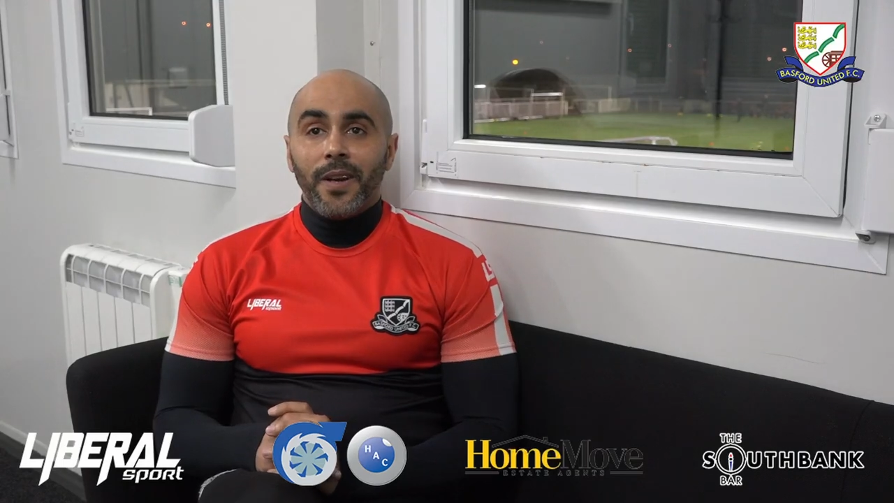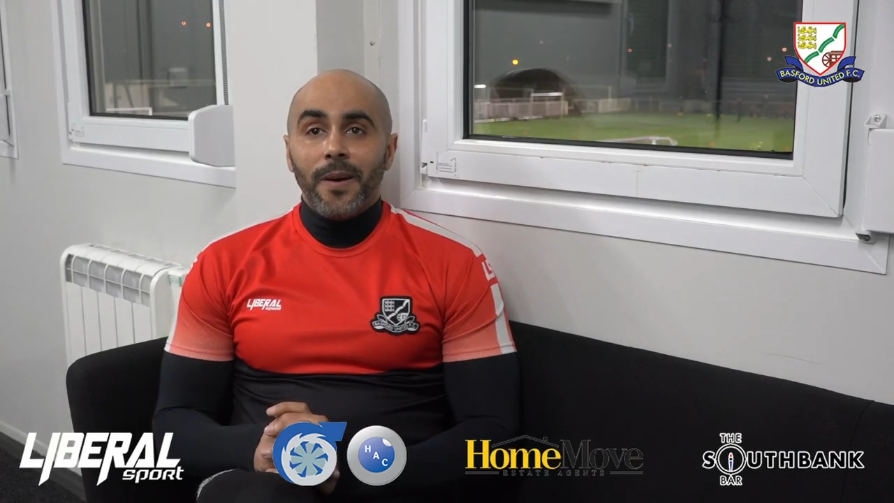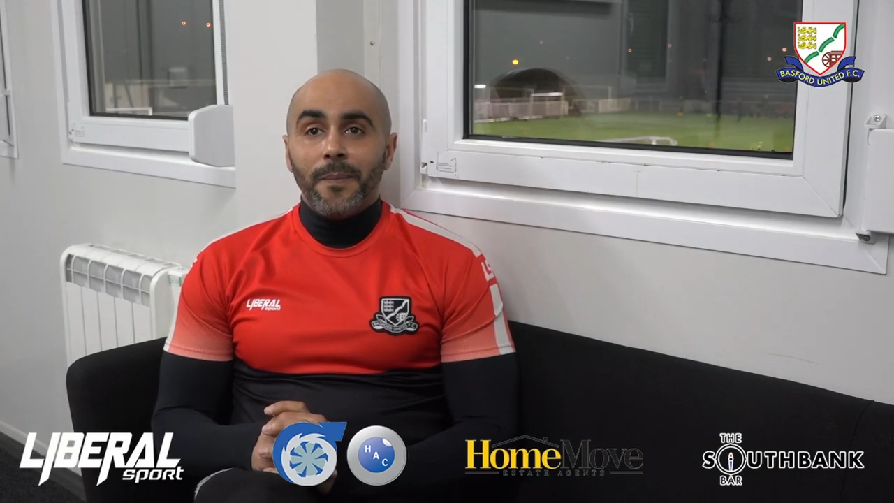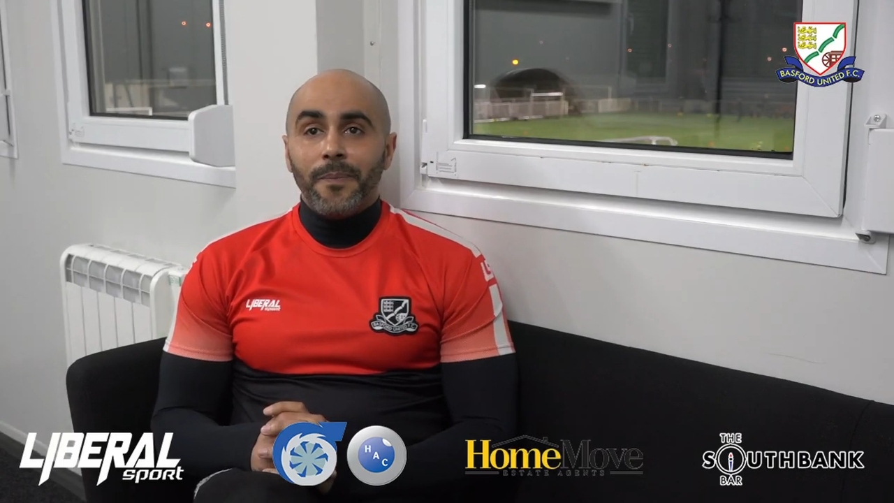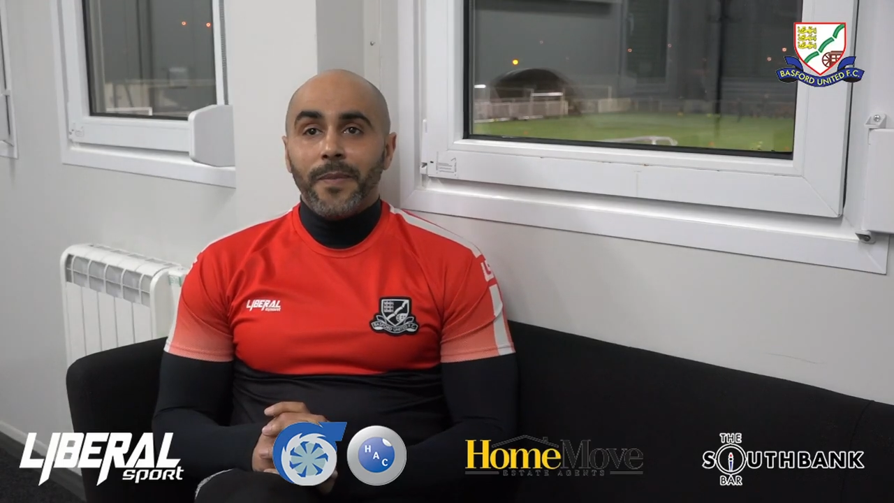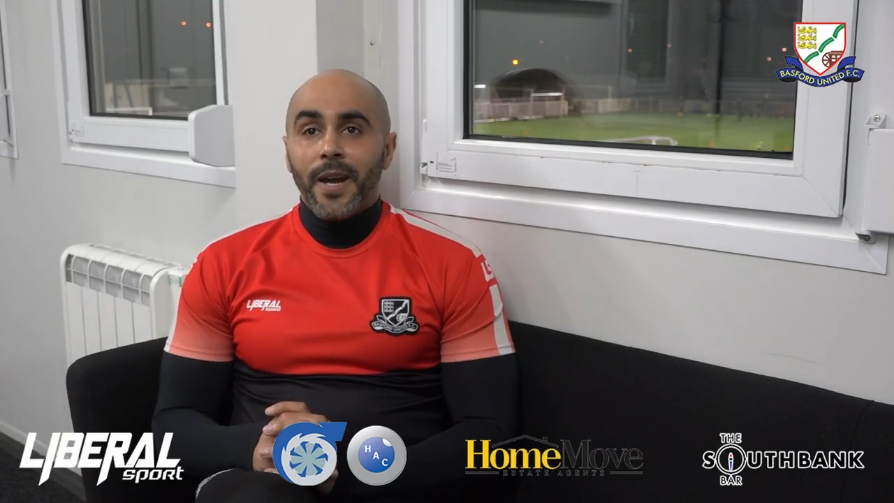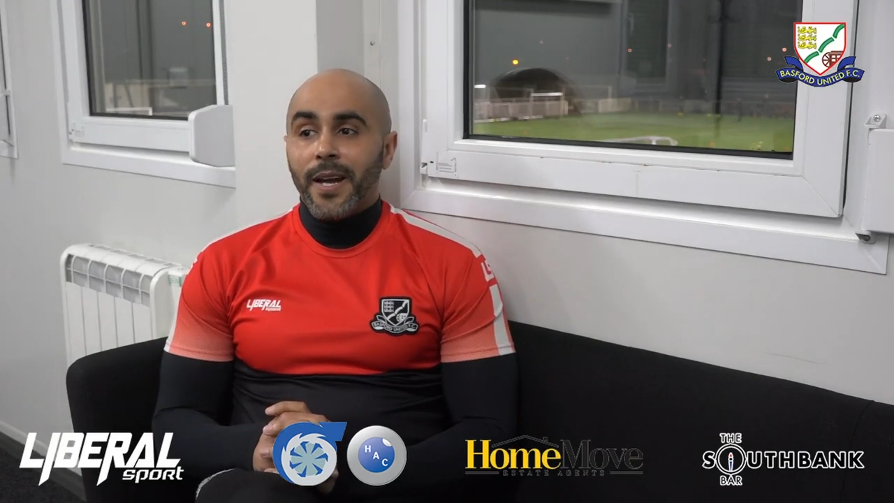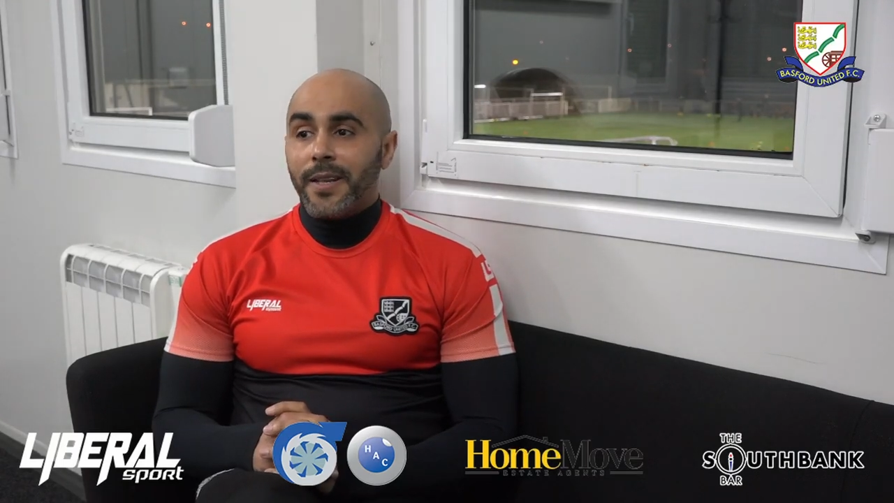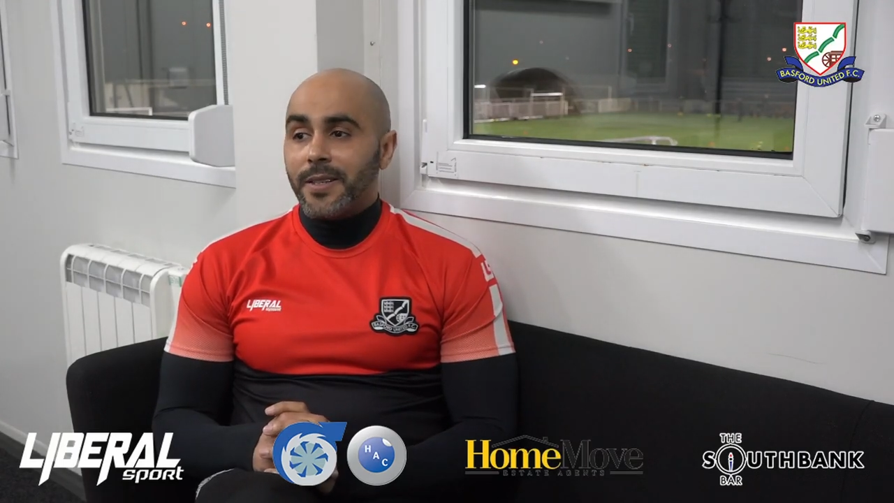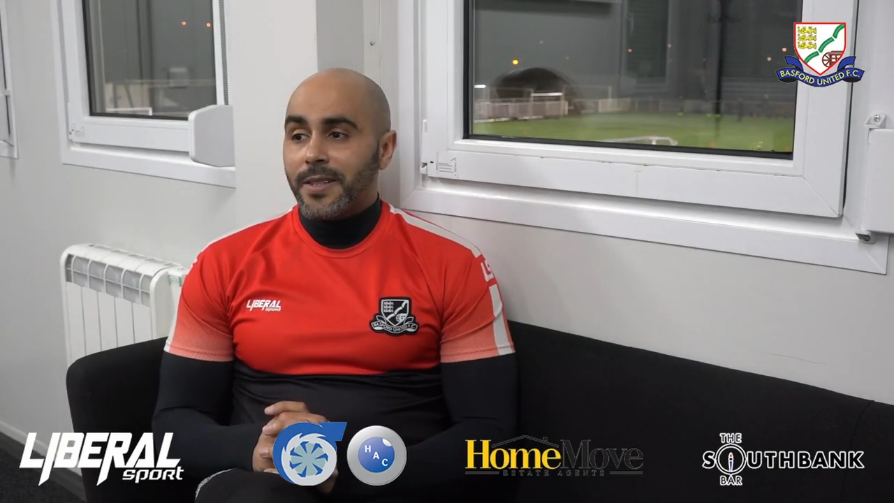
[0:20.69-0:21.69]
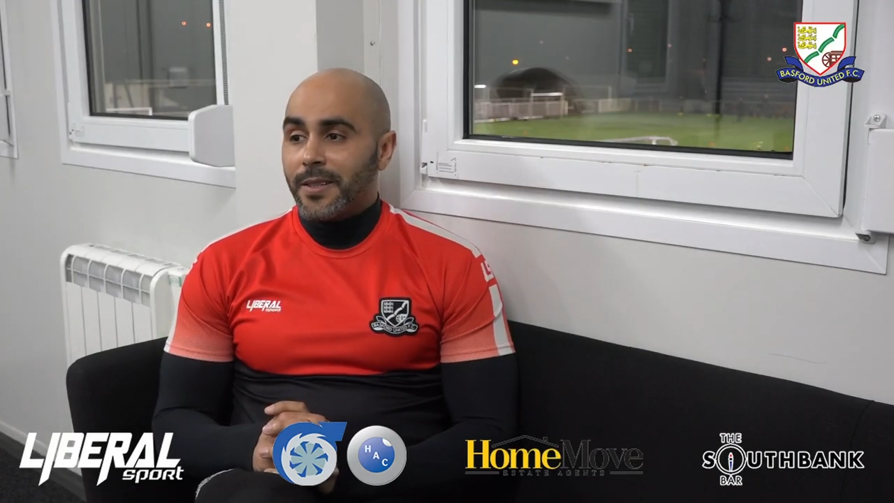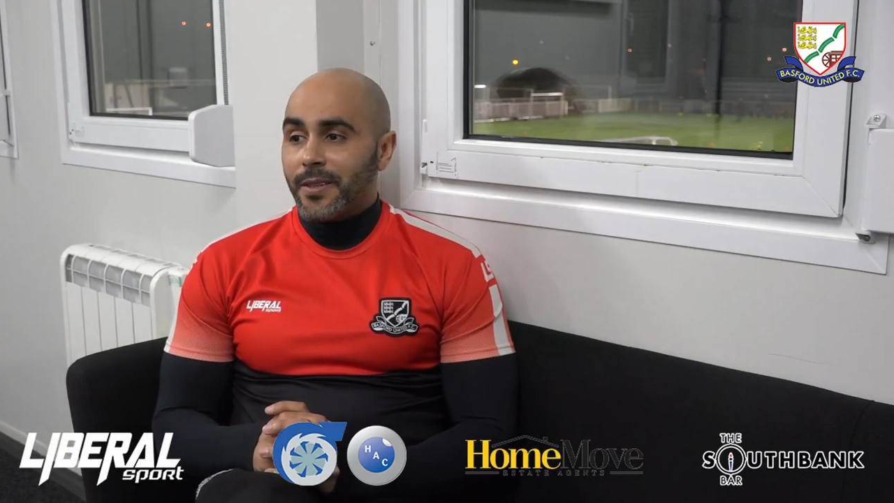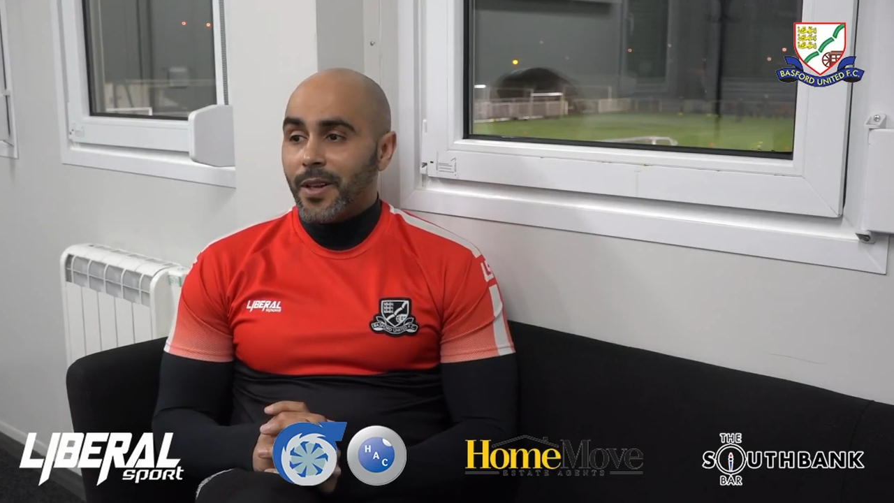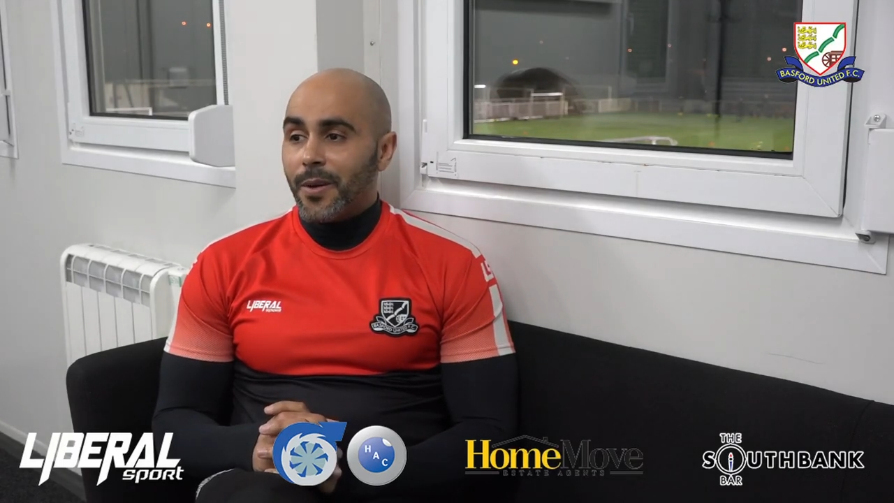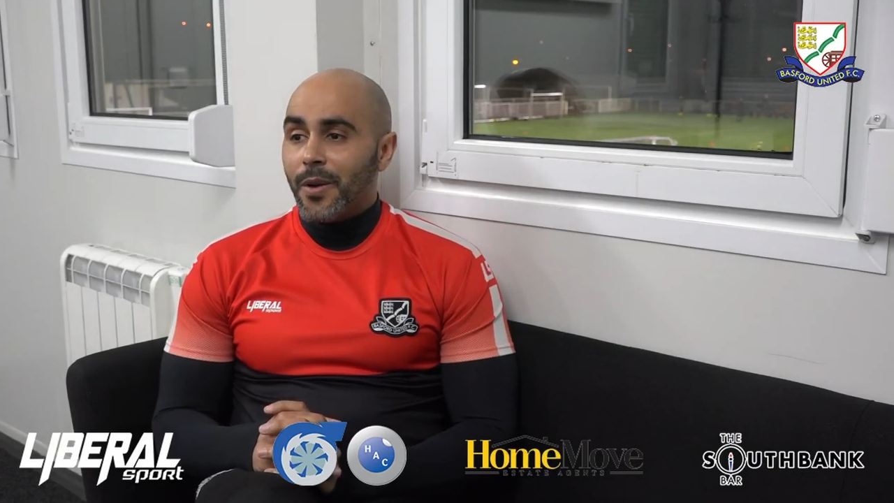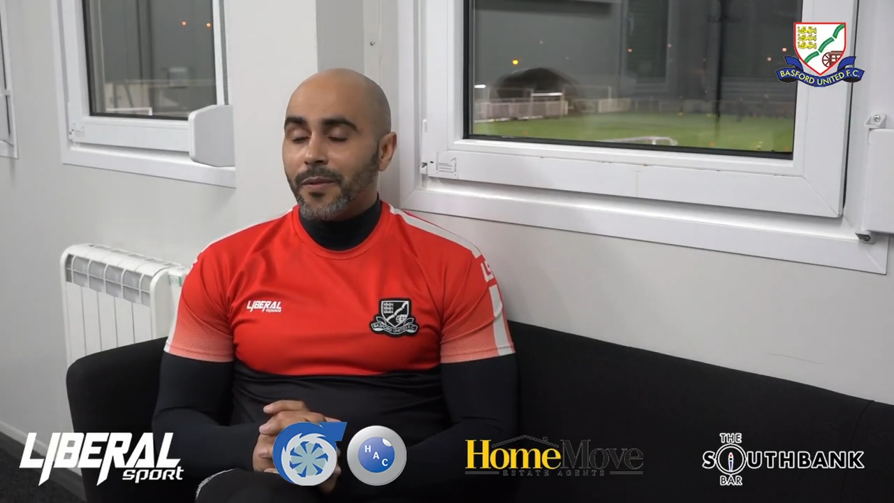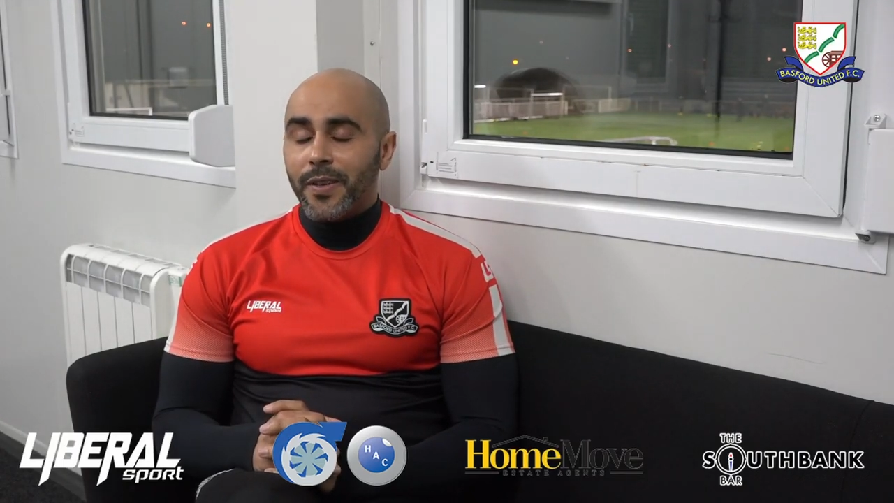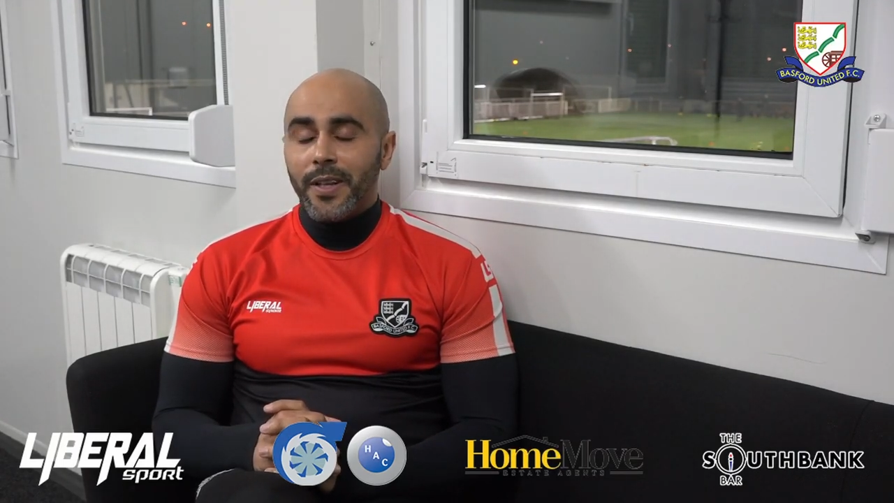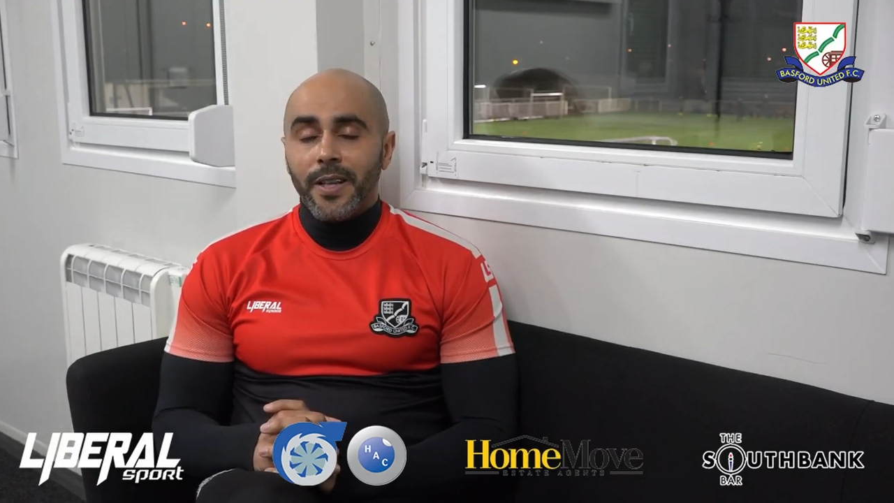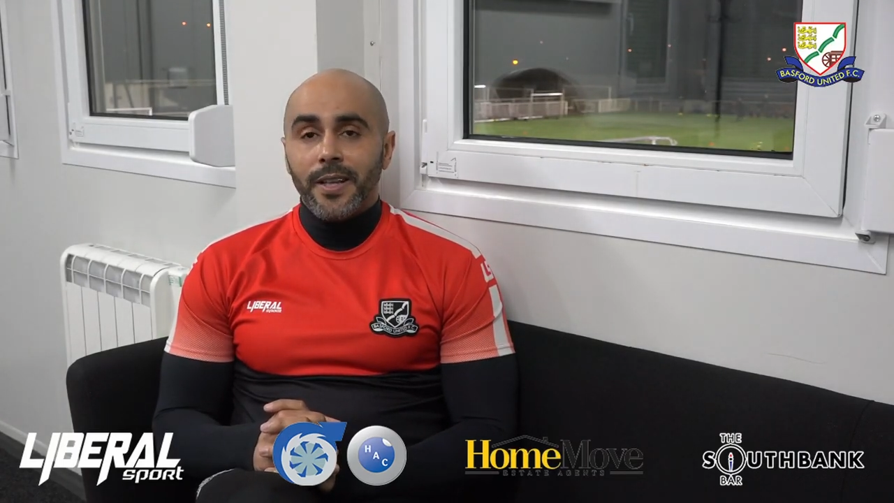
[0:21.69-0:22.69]
Um, and you know,
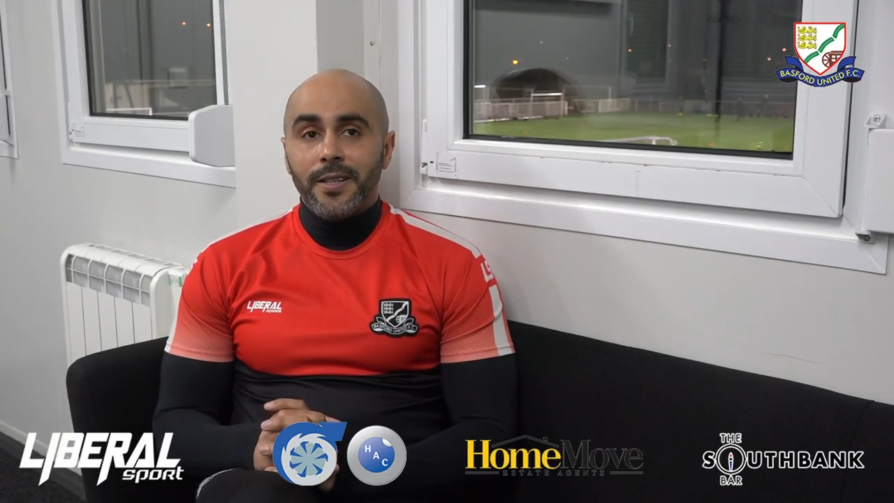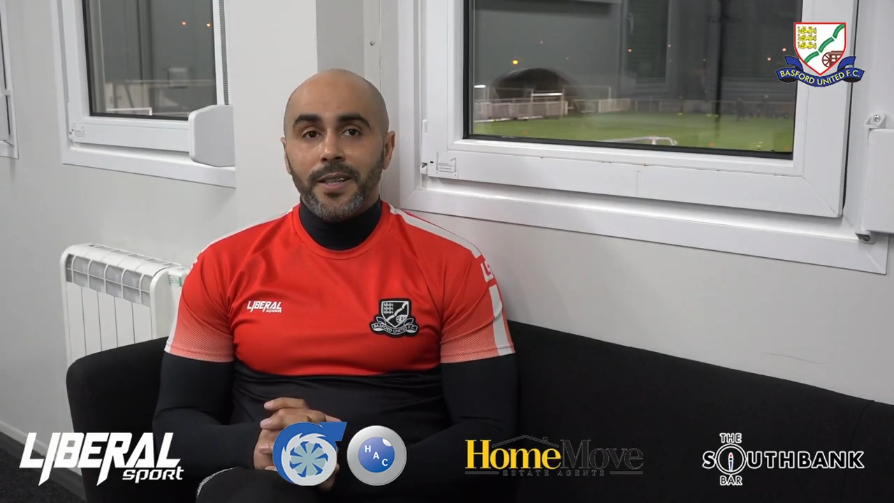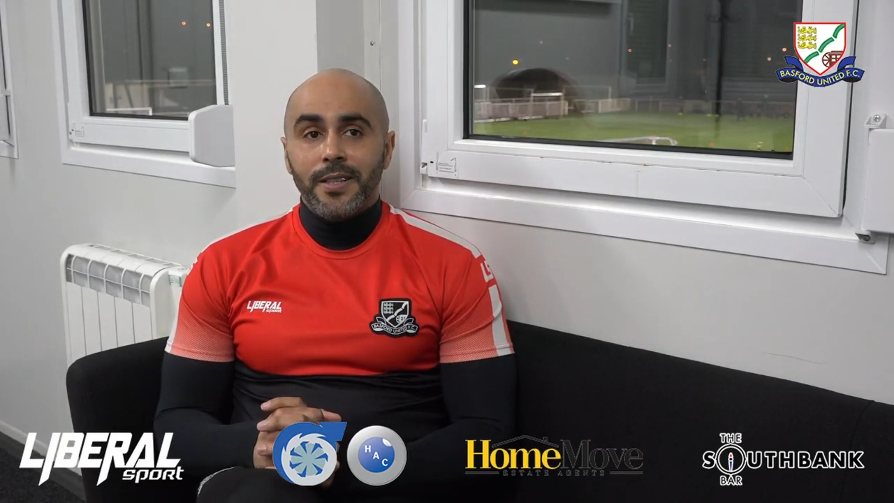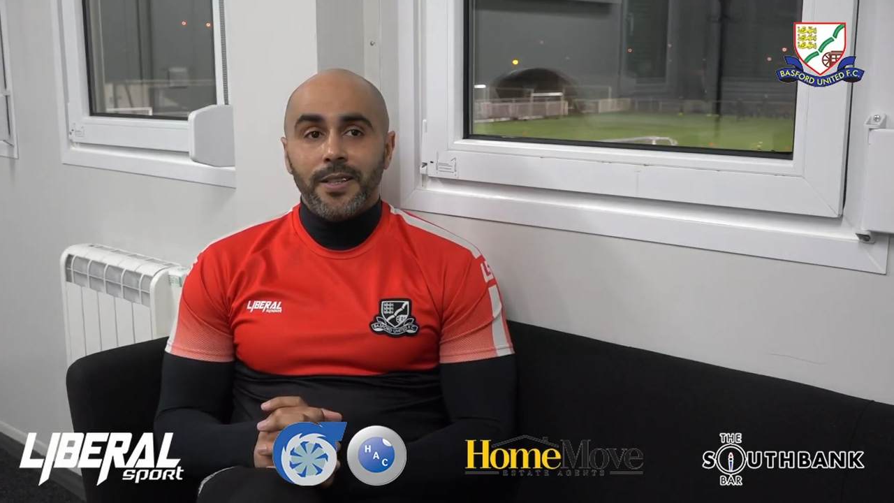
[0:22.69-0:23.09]
hopefully, there's,